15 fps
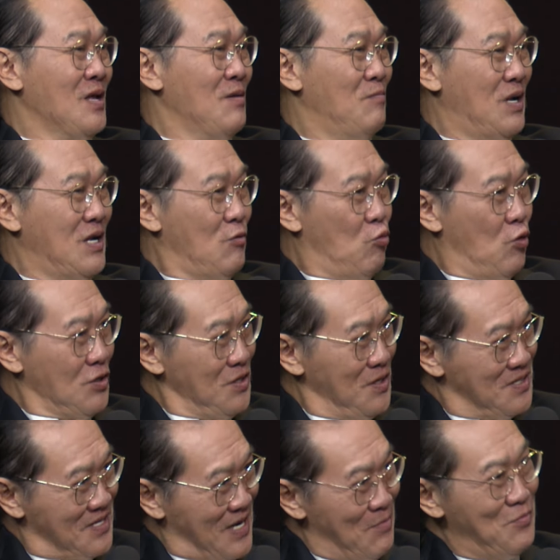but the water is
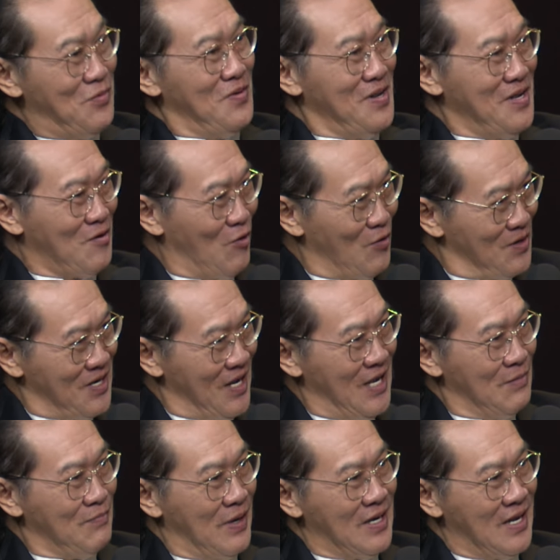temporarily
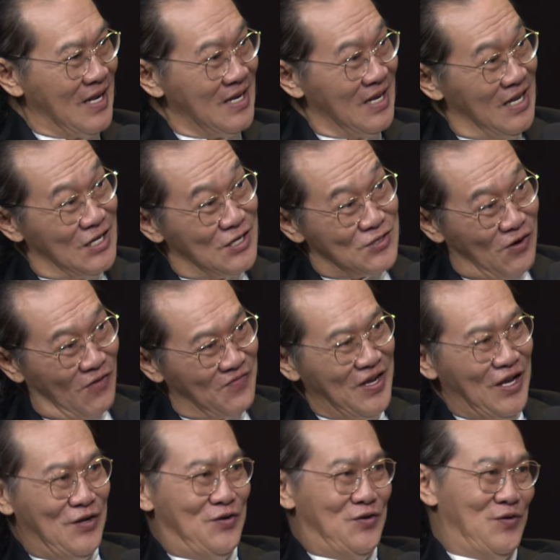contained by that soft
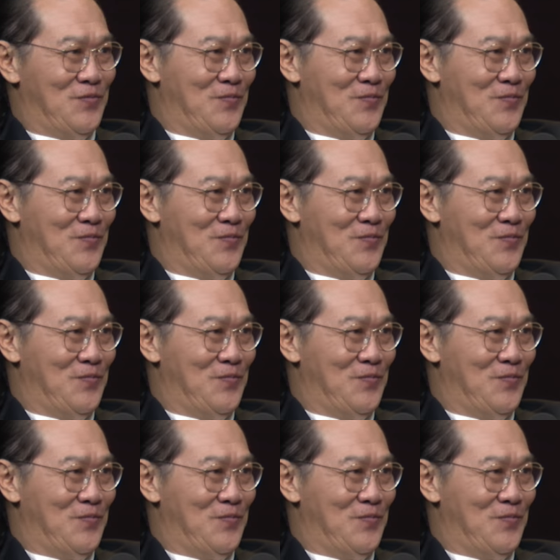edge.